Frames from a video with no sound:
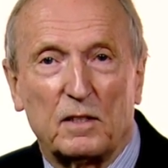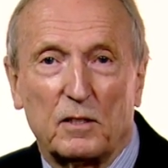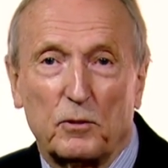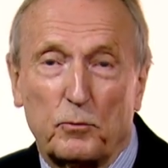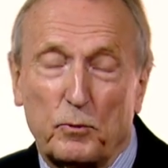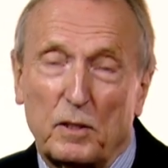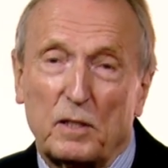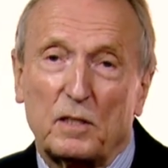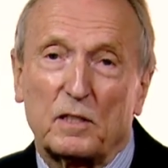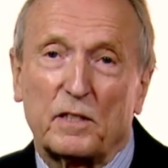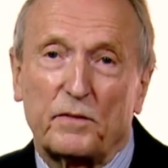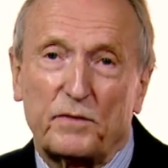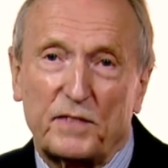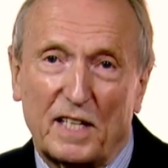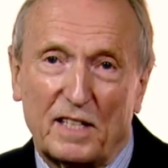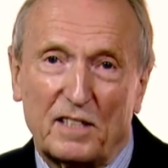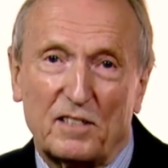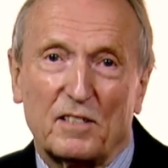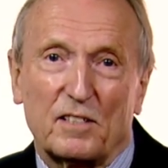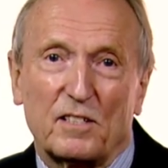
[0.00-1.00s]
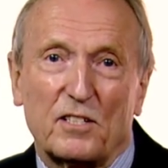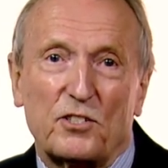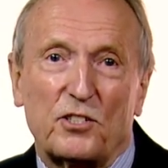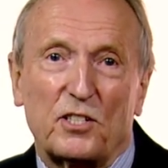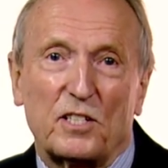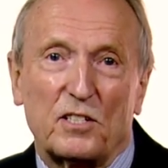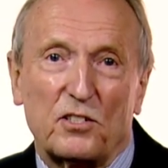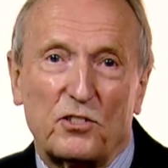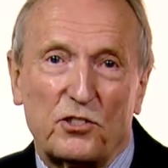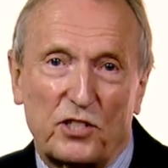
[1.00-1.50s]
The world of
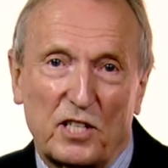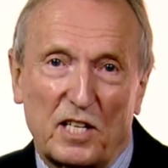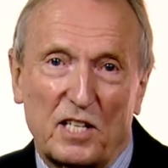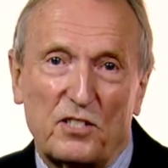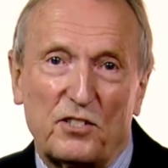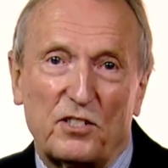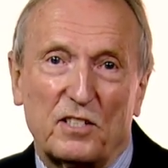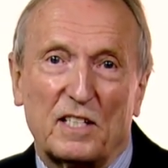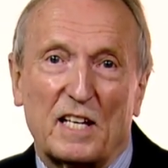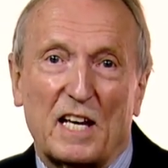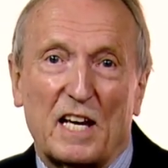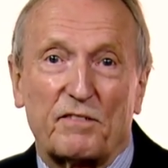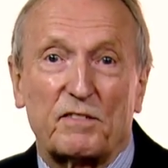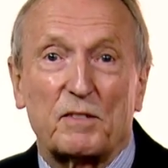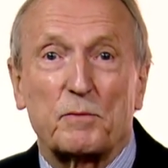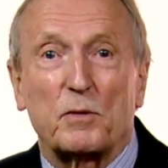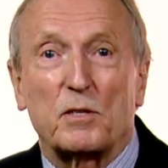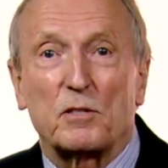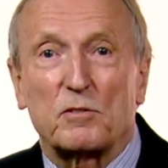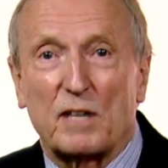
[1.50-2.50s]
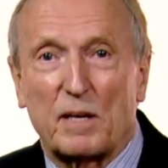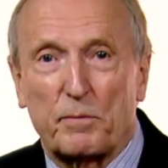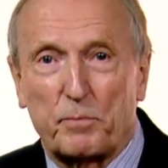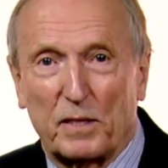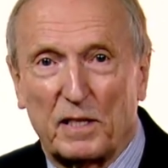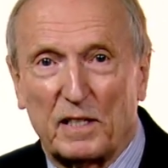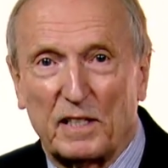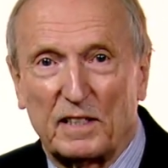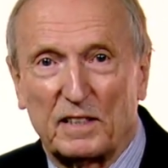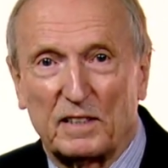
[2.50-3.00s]
technology is changing ever more
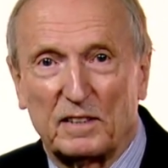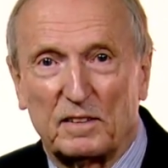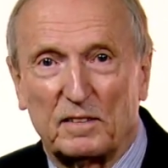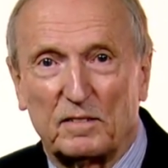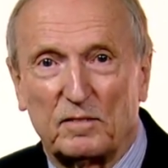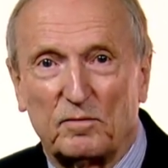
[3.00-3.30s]
rapidly.